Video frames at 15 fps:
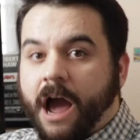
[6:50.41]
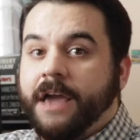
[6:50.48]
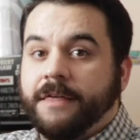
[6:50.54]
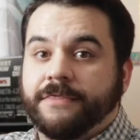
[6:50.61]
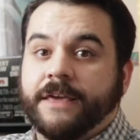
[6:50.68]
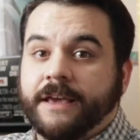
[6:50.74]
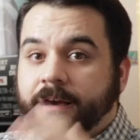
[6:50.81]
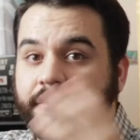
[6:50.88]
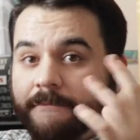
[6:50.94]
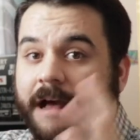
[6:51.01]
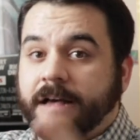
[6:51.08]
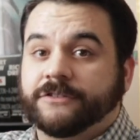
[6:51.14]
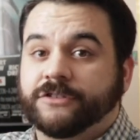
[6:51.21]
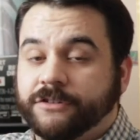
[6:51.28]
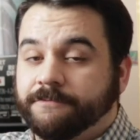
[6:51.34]
I think, a
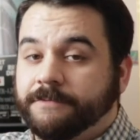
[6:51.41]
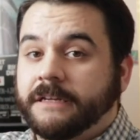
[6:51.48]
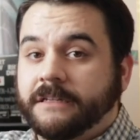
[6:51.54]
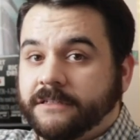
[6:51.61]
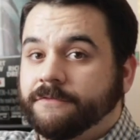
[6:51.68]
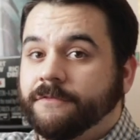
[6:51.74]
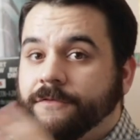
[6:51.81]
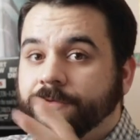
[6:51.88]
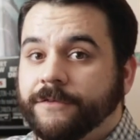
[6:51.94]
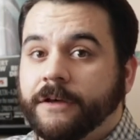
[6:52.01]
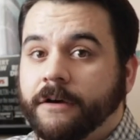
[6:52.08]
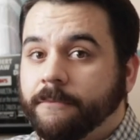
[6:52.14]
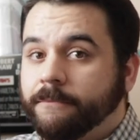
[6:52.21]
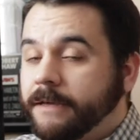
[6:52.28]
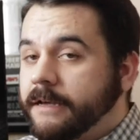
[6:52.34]
masterpiece of a
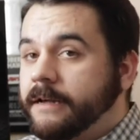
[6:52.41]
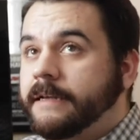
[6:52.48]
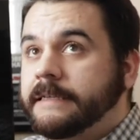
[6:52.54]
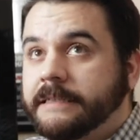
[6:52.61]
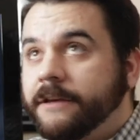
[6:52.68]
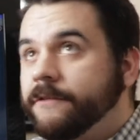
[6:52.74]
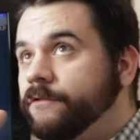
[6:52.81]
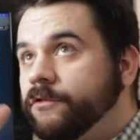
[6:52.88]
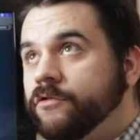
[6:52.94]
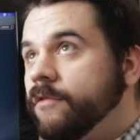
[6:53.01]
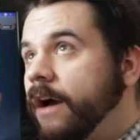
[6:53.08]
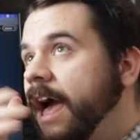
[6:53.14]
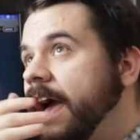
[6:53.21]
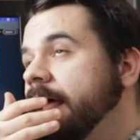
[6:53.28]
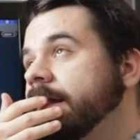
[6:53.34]
film. Because if
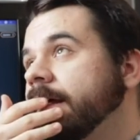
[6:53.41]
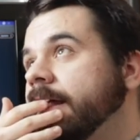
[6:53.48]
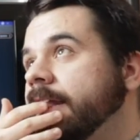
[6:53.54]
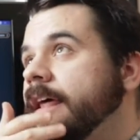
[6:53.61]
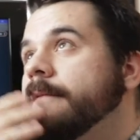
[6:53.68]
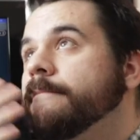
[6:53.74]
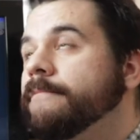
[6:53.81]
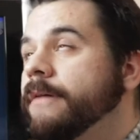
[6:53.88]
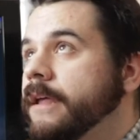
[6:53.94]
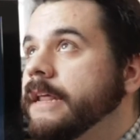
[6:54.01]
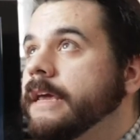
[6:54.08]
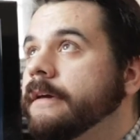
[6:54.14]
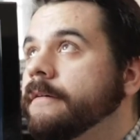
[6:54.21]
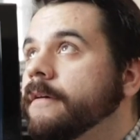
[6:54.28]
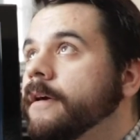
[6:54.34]
you had Annette
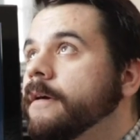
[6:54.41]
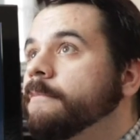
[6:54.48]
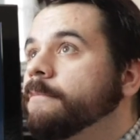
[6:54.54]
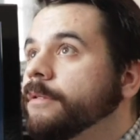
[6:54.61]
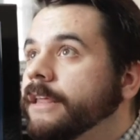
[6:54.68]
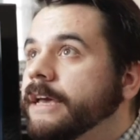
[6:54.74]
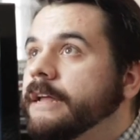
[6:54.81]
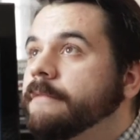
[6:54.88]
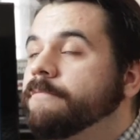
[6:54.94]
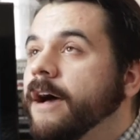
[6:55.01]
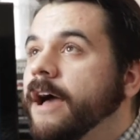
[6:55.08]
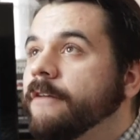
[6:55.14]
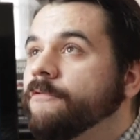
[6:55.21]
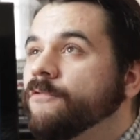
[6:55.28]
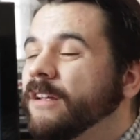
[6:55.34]
Bening played
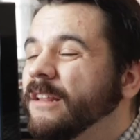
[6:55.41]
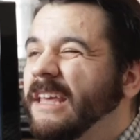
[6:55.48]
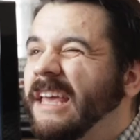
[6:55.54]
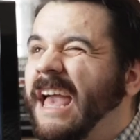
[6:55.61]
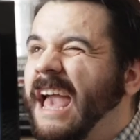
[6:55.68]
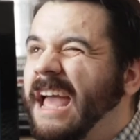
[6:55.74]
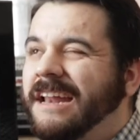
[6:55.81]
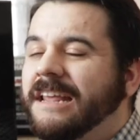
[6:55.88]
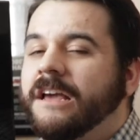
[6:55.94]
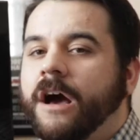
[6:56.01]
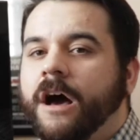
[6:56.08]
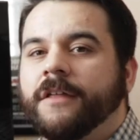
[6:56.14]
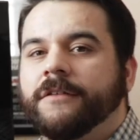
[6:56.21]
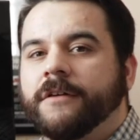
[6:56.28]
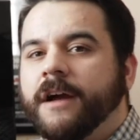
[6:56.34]
by really any
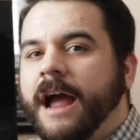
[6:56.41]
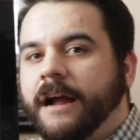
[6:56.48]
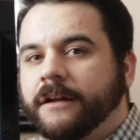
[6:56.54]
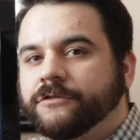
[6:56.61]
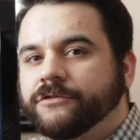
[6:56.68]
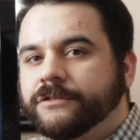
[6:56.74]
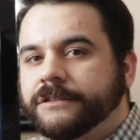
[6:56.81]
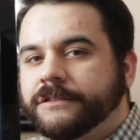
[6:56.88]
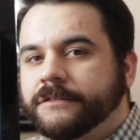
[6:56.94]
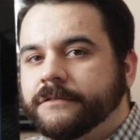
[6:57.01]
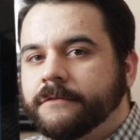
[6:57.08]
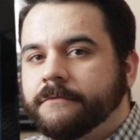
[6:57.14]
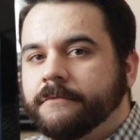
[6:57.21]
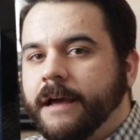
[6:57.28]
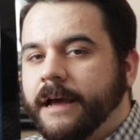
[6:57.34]
other actress
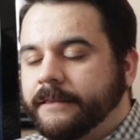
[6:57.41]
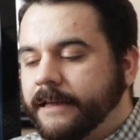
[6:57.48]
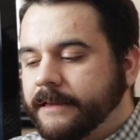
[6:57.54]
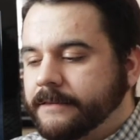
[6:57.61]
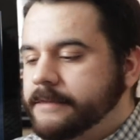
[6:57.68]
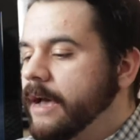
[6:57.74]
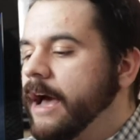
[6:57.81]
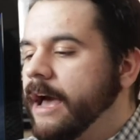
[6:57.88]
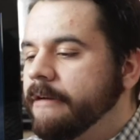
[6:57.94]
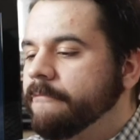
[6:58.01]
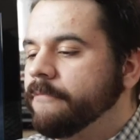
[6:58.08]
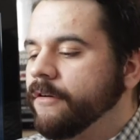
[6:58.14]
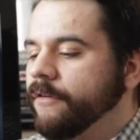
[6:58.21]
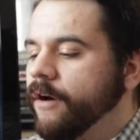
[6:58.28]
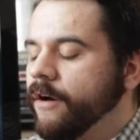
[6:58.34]
at that
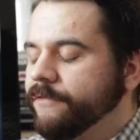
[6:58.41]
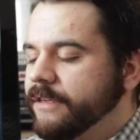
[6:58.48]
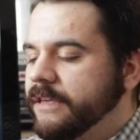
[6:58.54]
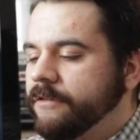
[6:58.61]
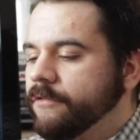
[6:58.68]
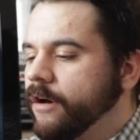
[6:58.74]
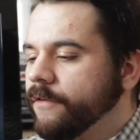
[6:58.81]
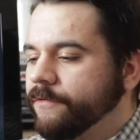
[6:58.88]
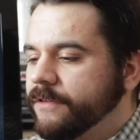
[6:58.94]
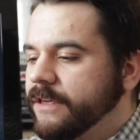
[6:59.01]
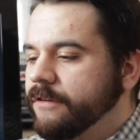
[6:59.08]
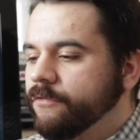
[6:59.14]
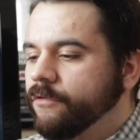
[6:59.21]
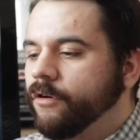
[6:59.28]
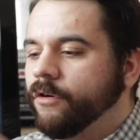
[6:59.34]
time of, of
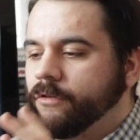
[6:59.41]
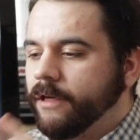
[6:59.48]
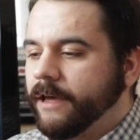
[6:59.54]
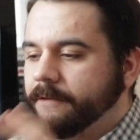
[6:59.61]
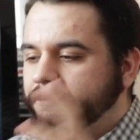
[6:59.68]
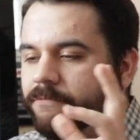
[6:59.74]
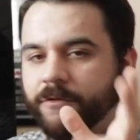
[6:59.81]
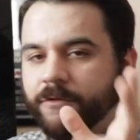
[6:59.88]
equal like